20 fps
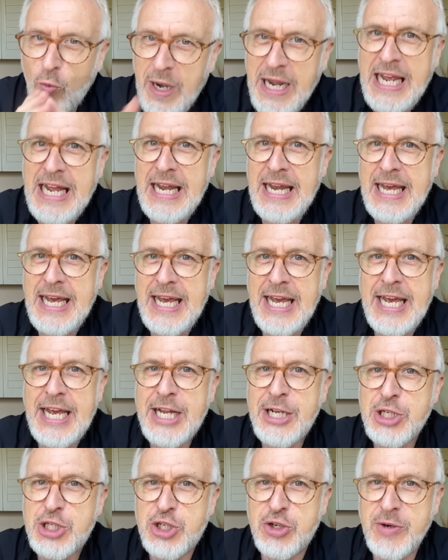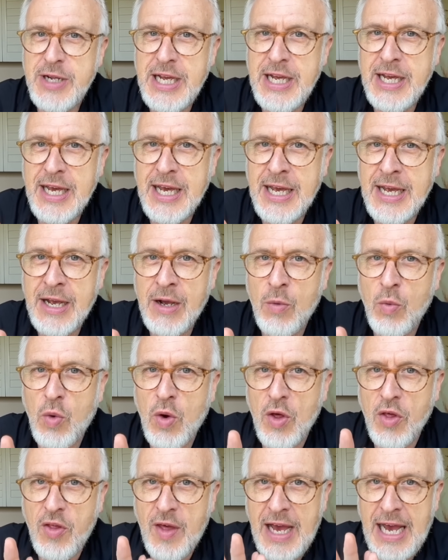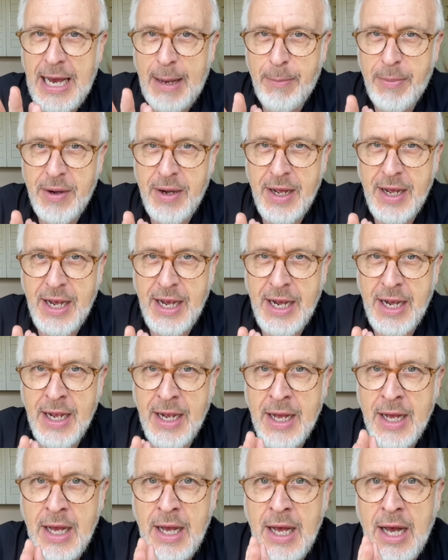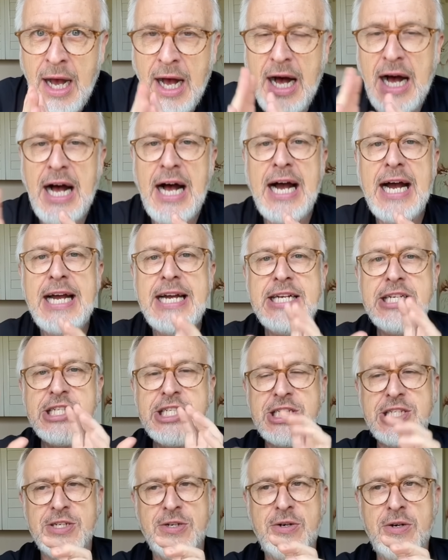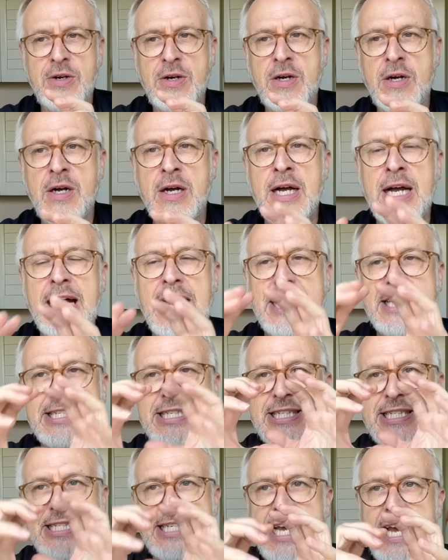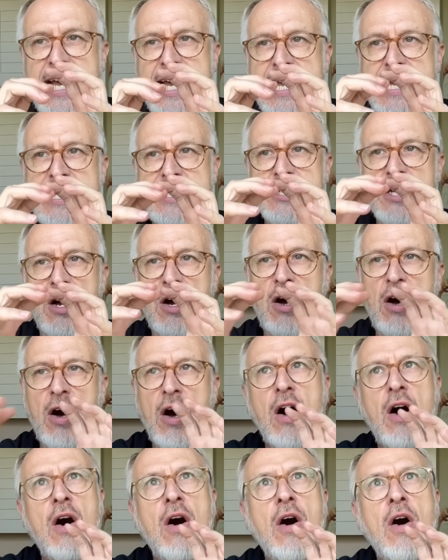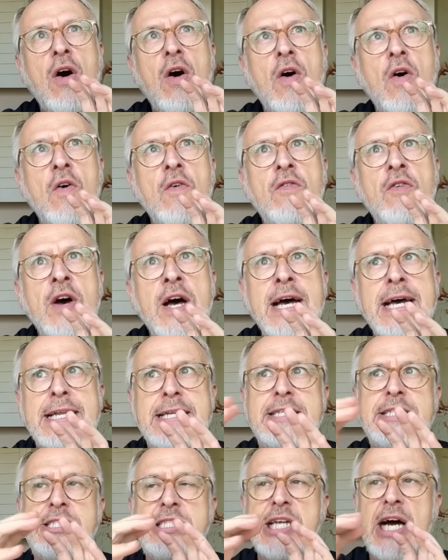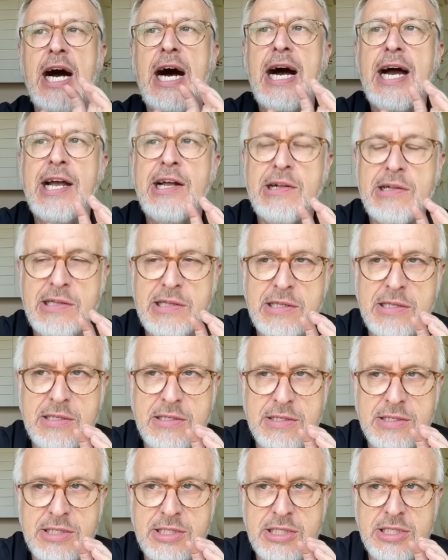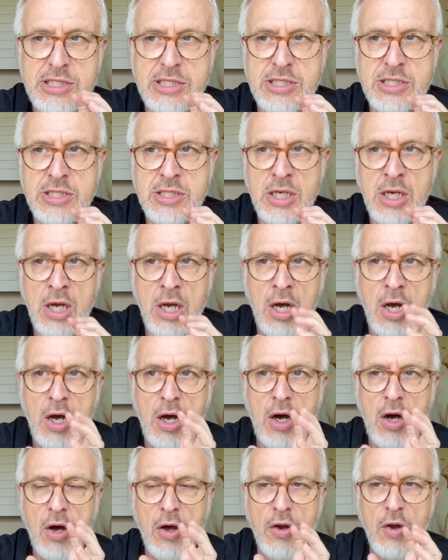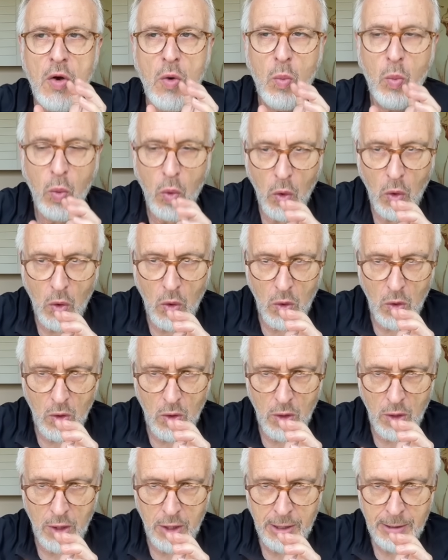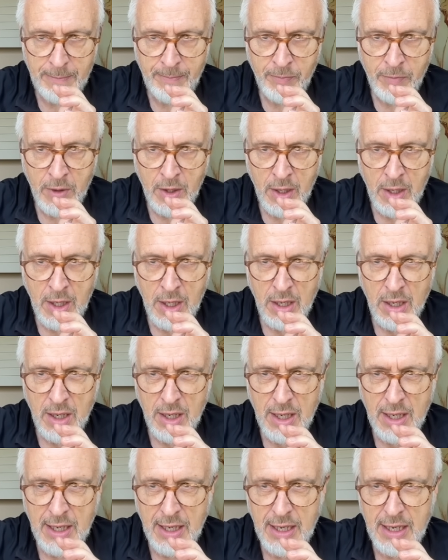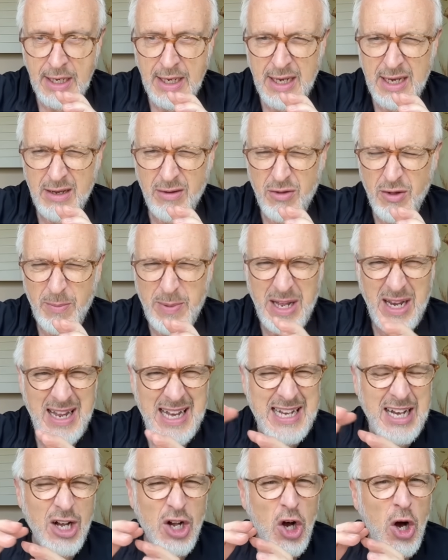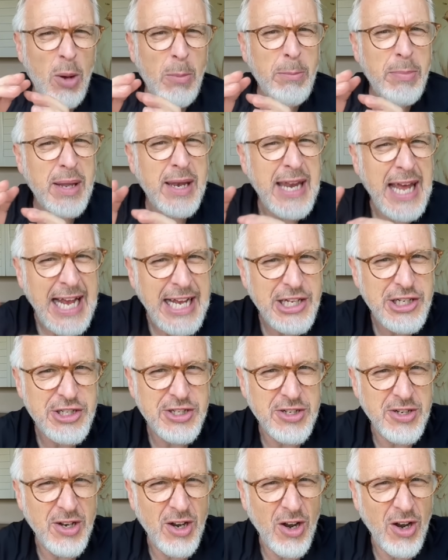really intriguing was happening. I saw a set of dials on a wall. It was a bit like a combination